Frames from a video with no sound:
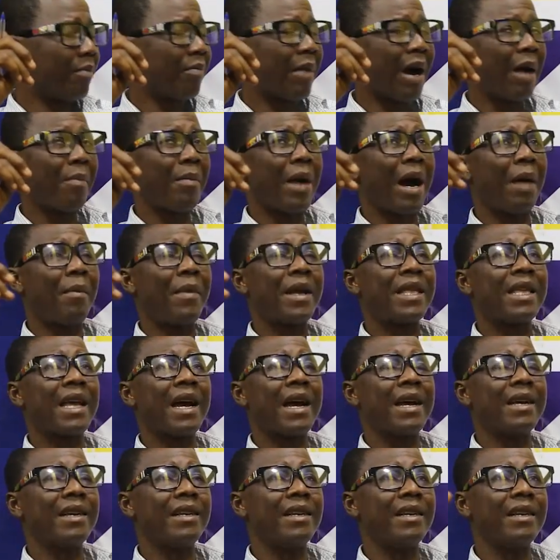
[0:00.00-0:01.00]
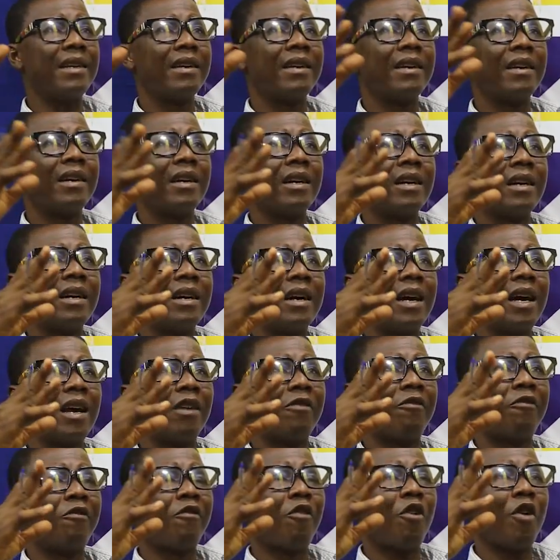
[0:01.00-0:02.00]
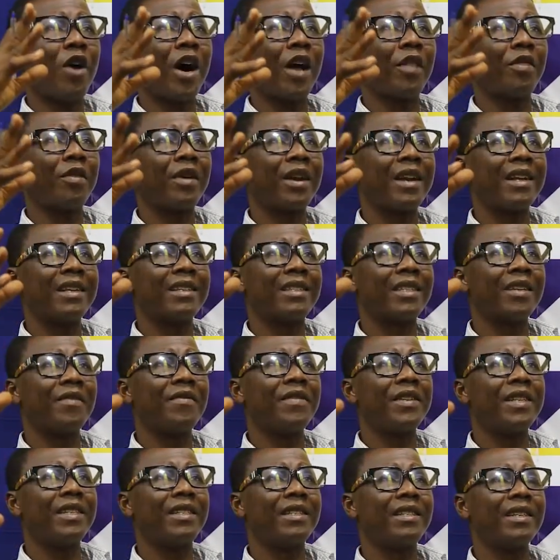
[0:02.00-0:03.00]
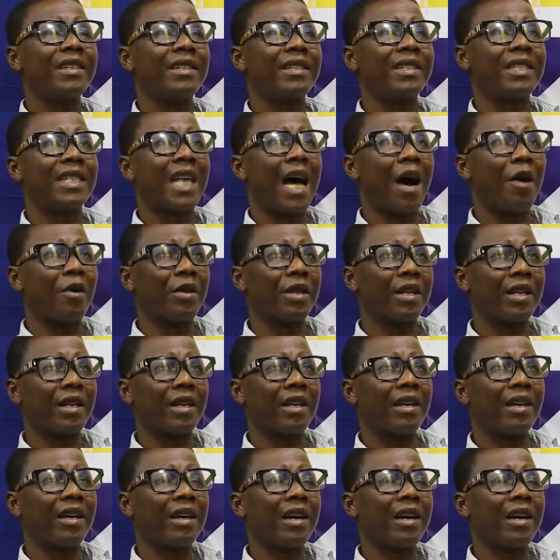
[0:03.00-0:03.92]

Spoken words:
Mahamanya 476,000.